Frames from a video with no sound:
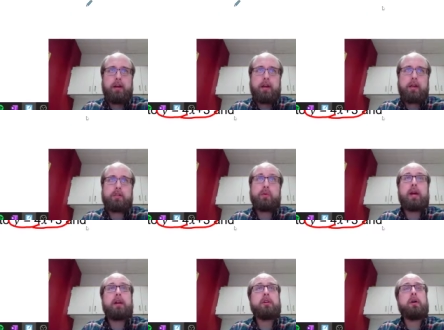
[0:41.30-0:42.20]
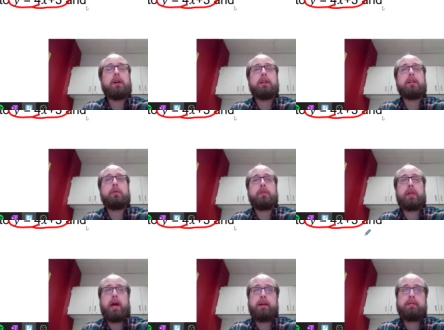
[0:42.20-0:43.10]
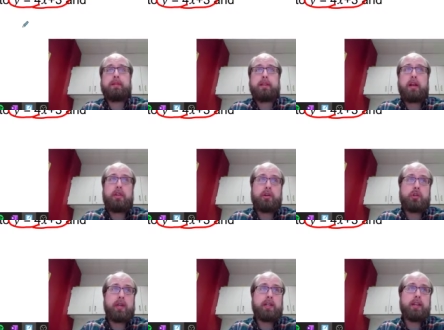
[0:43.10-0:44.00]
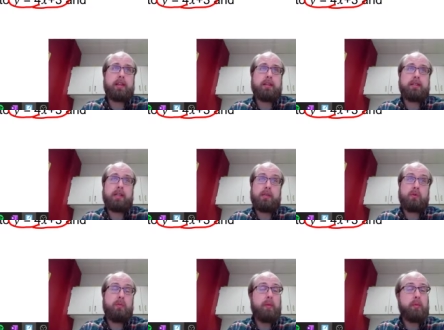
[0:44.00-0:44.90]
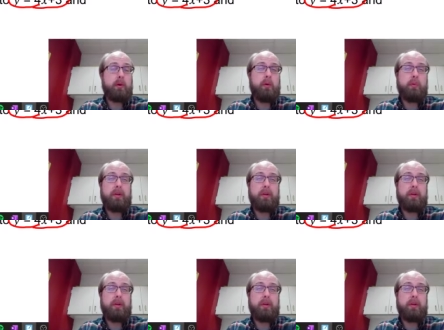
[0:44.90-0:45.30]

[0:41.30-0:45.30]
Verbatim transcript: And so we got to know how to deal with that. Now the trick to this is remembering what we